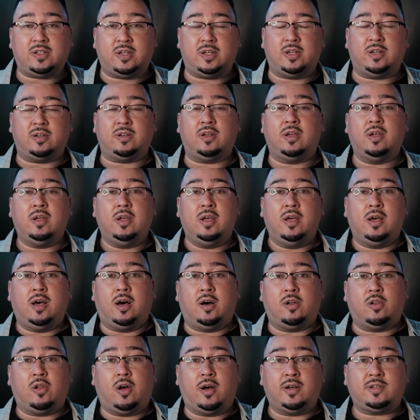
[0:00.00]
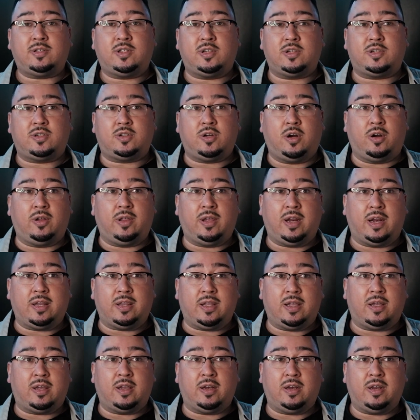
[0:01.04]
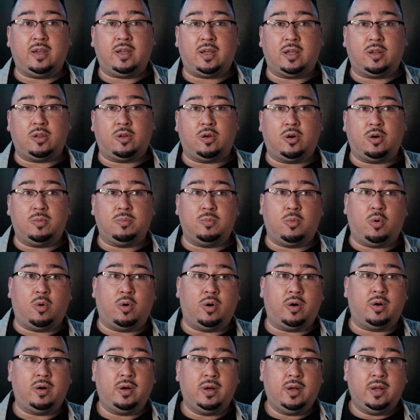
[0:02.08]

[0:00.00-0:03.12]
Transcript: And a loss to Sterling, I think he can learn more.